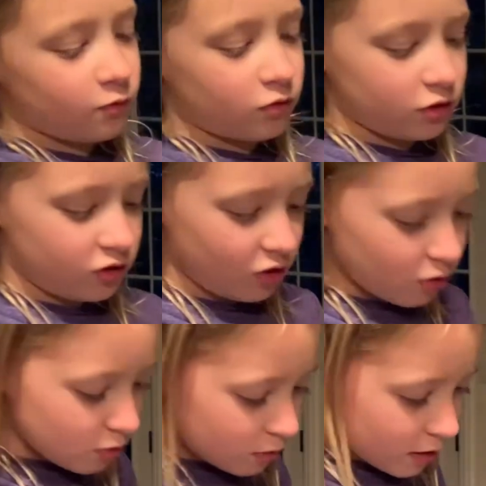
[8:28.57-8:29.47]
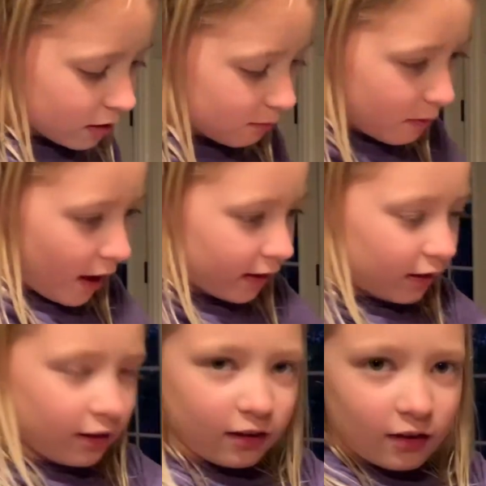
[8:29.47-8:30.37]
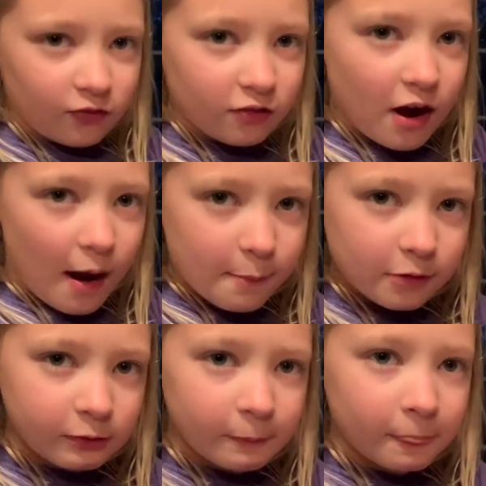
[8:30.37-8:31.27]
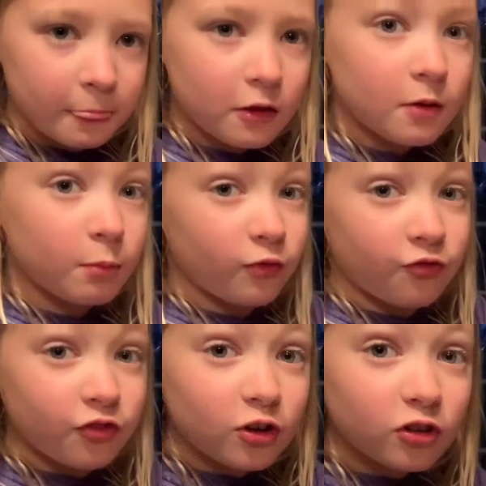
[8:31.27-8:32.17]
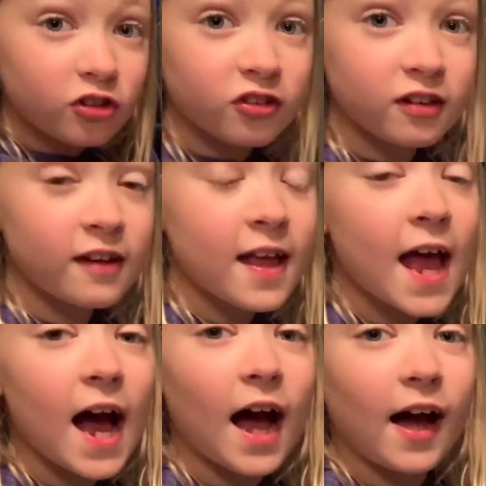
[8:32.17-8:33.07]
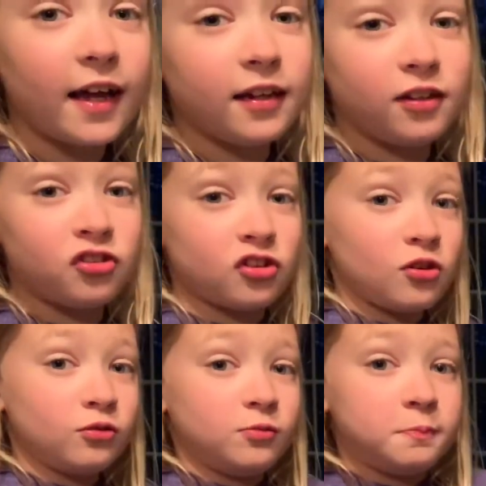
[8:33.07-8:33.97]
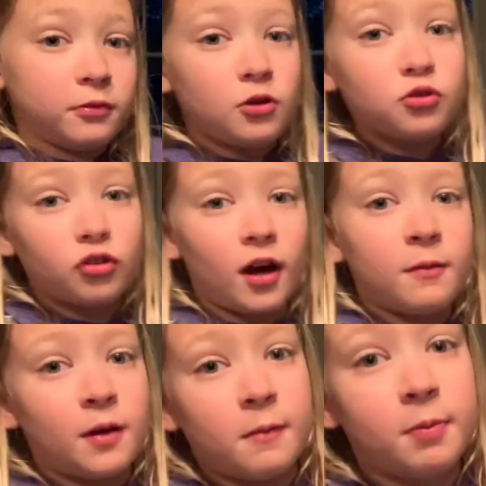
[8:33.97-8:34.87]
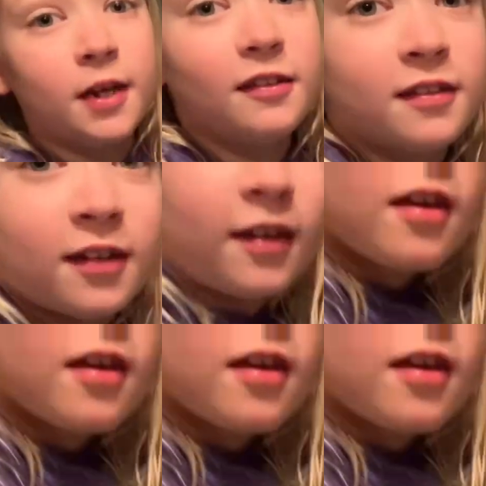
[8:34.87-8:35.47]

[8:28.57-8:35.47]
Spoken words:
going to go and back and cover up. But first, I need to go blow dry my painting